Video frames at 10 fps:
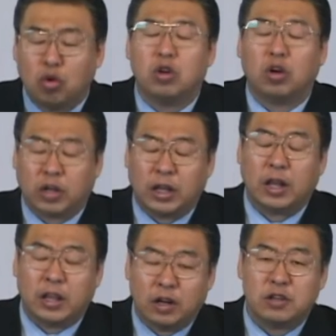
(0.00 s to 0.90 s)

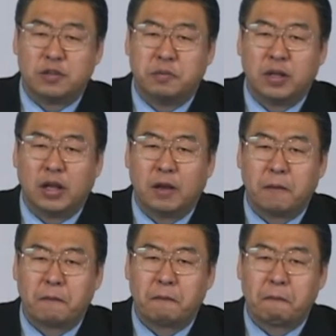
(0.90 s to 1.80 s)
However, he
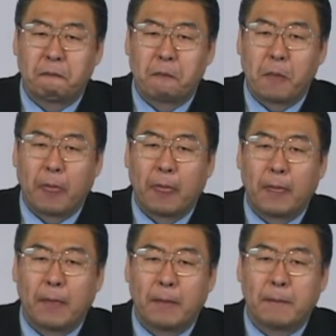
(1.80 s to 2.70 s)
was to
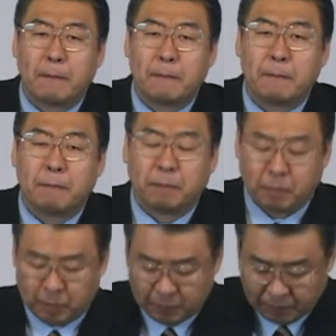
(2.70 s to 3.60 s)
pay for
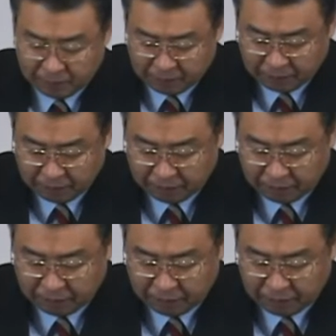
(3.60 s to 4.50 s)
the other
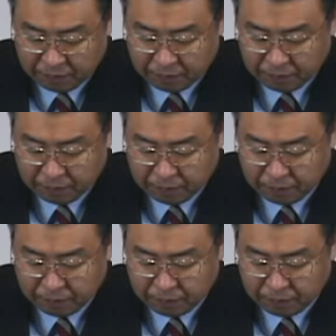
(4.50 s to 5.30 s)
man's loss.